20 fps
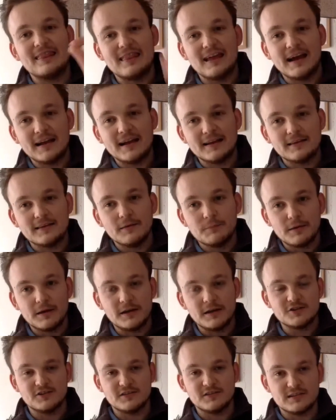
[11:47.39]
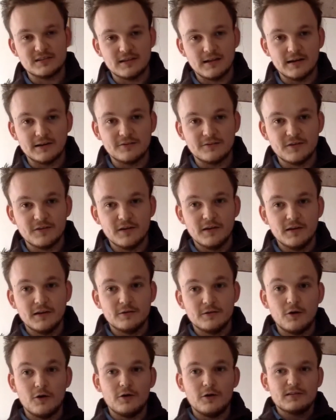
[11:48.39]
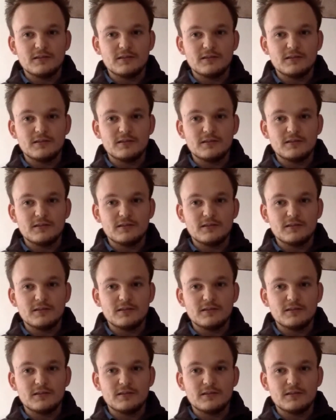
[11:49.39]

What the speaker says: that patient's life. Not